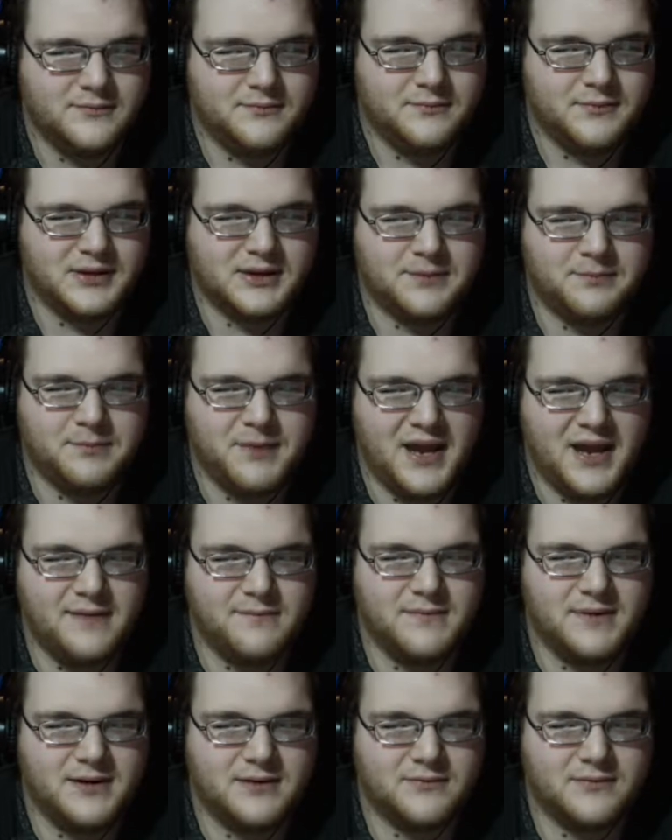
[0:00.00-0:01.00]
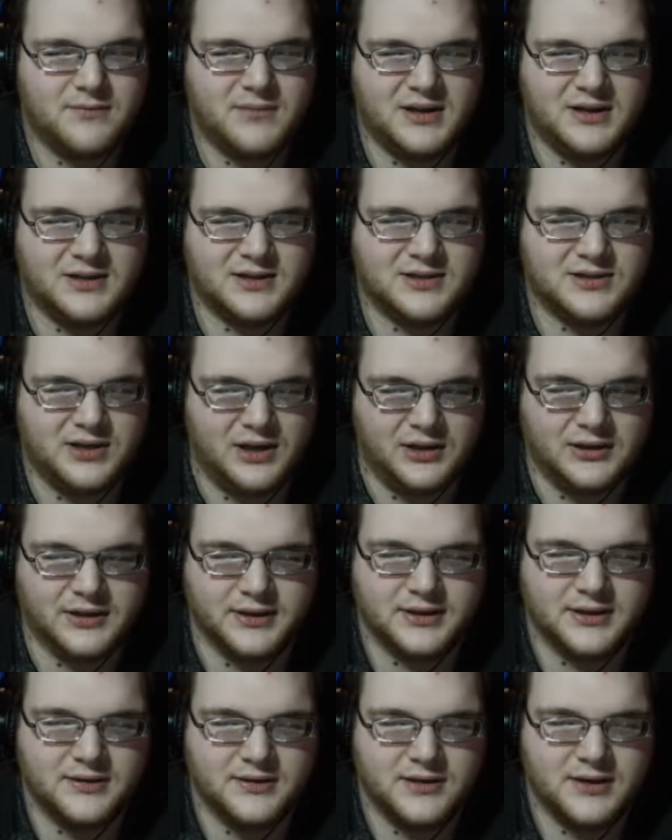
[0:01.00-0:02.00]
But the pavement remained
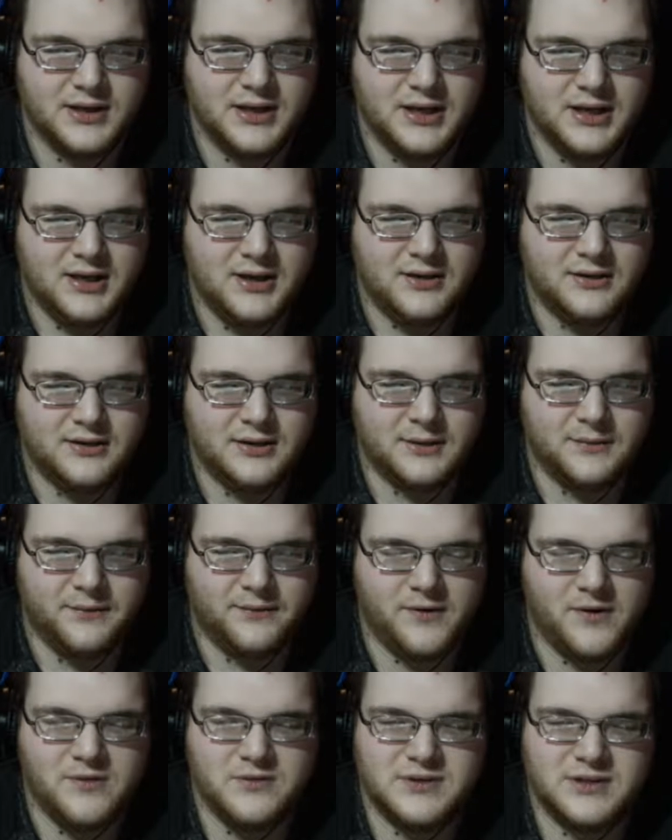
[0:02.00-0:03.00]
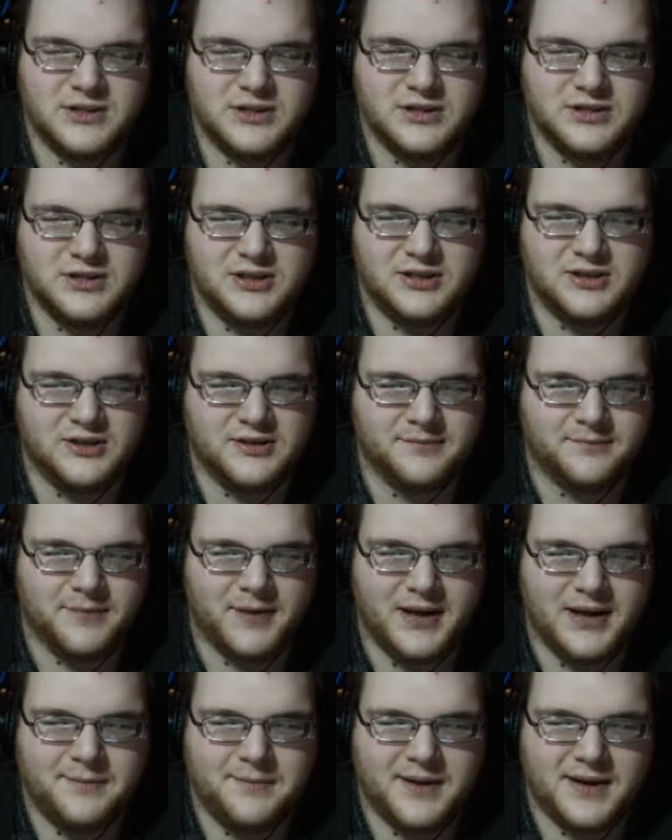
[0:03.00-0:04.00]
solid. The frozen chill
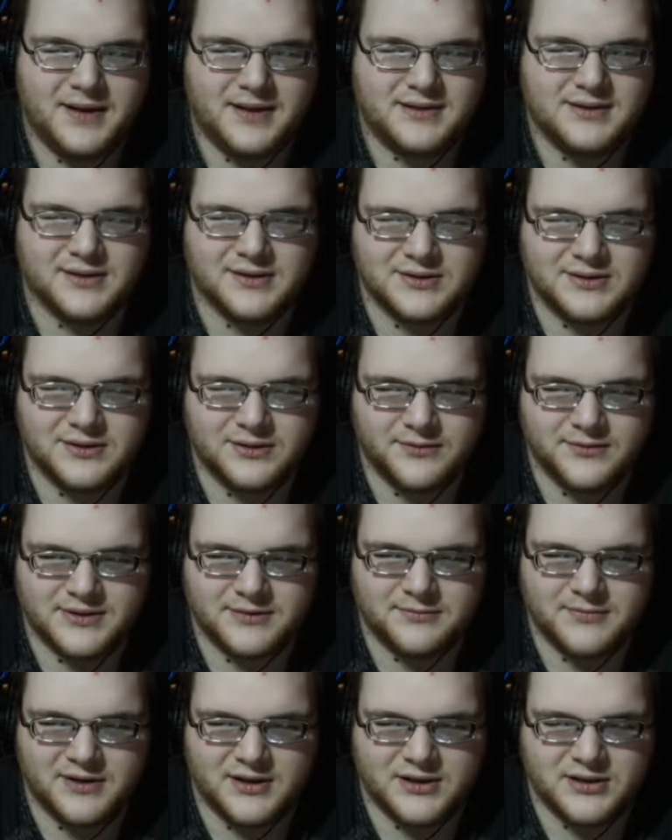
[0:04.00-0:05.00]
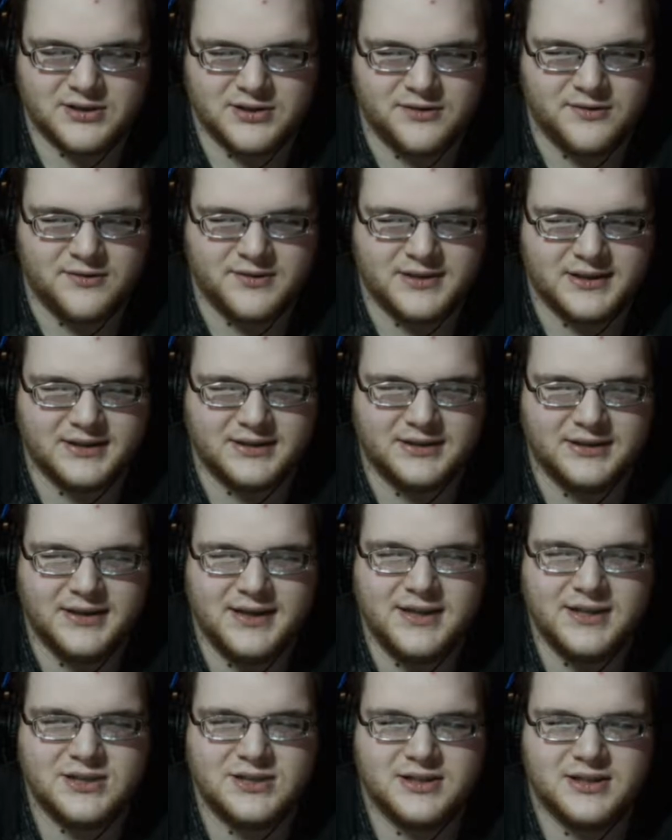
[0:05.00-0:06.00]
bypassed the soles of my shoes and
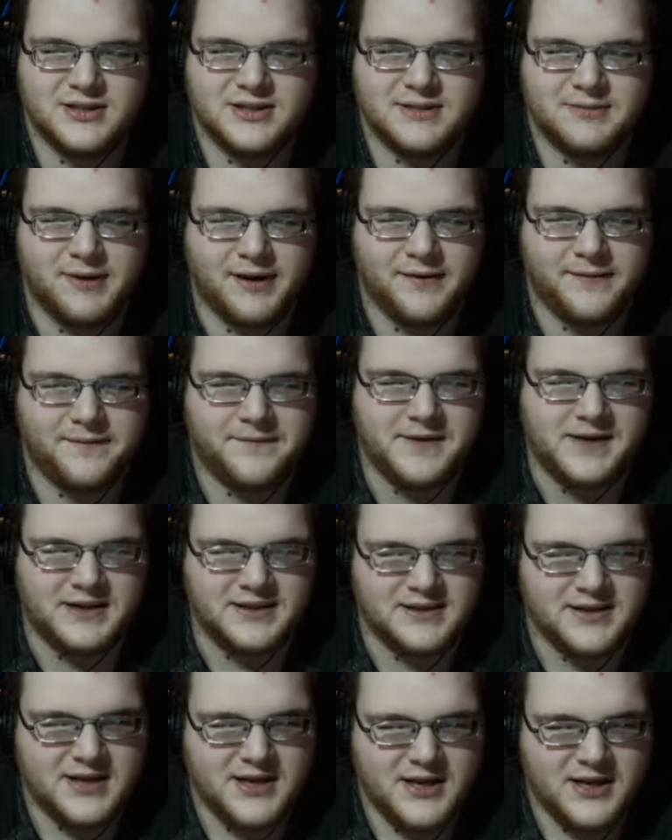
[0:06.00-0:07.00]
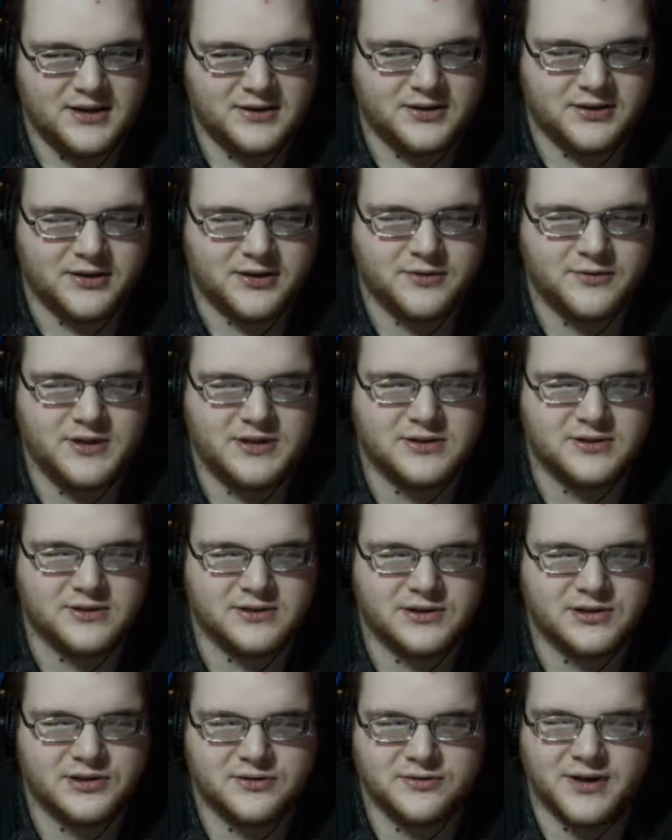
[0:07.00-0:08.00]
leached into my feet. The creature
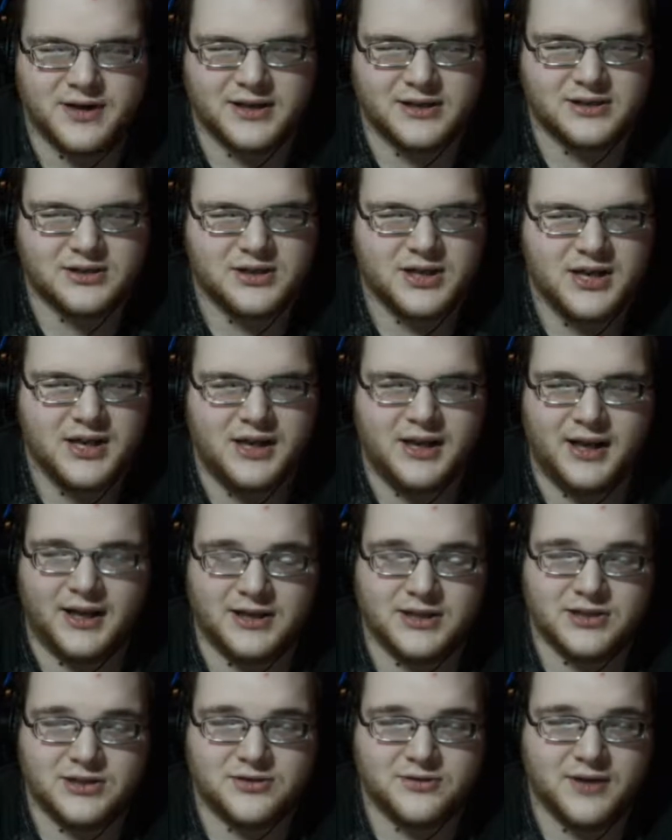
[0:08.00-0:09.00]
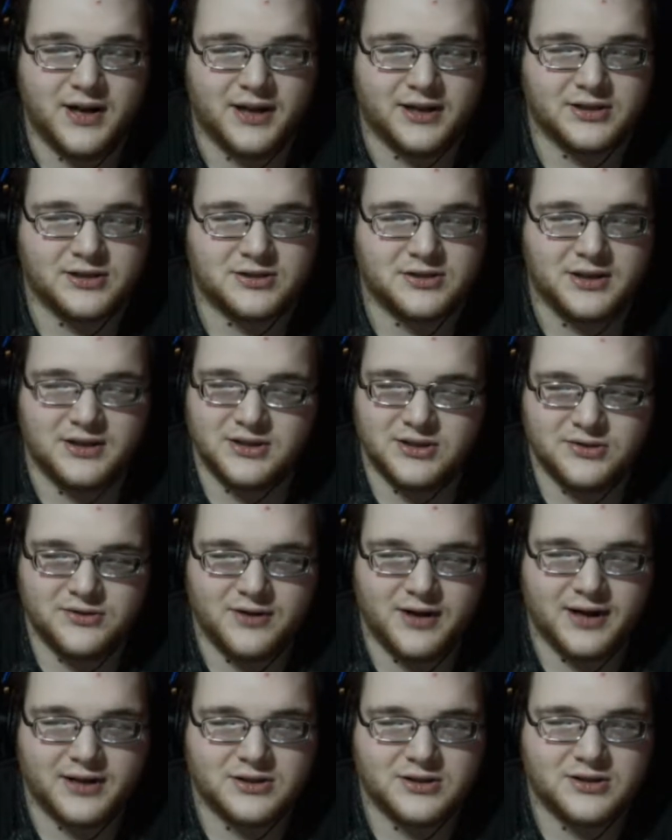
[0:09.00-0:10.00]
stretched and stretched and
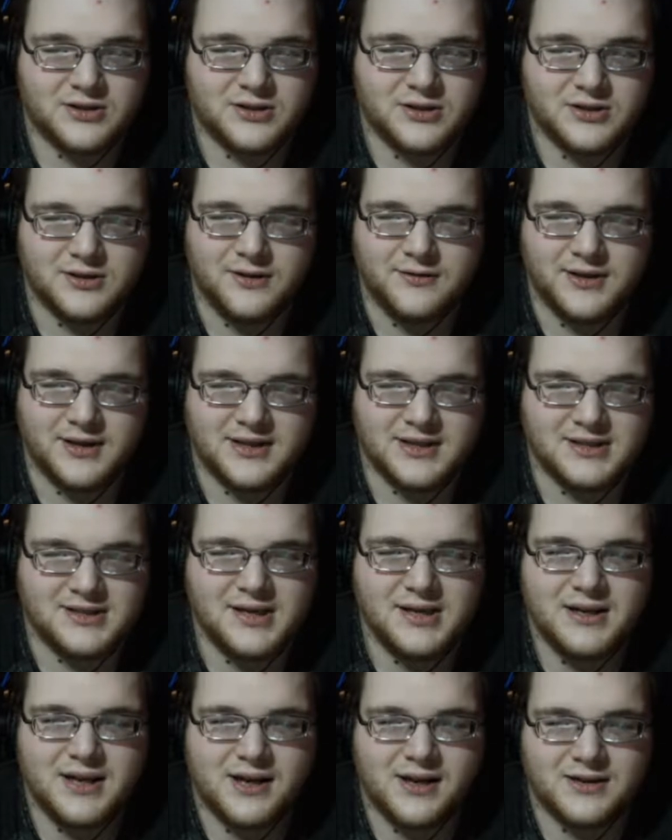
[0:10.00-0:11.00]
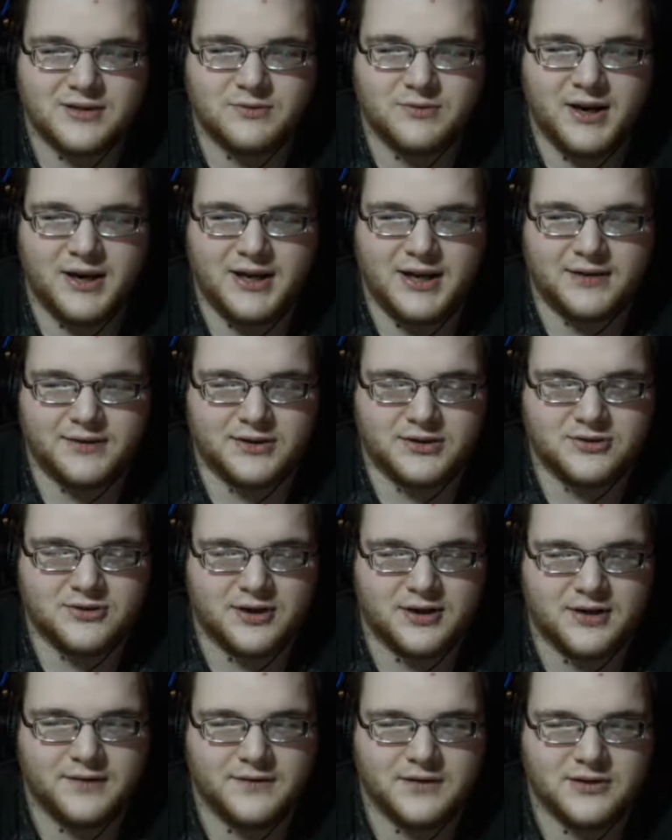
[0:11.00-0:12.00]
stretched, slowly snaking its way down the
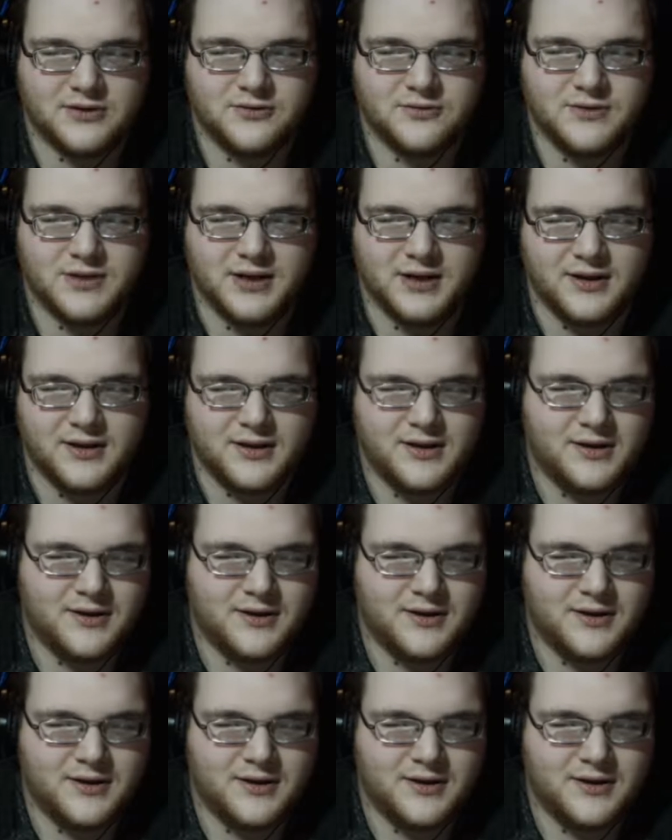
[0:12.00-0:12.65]
trunk of the tree,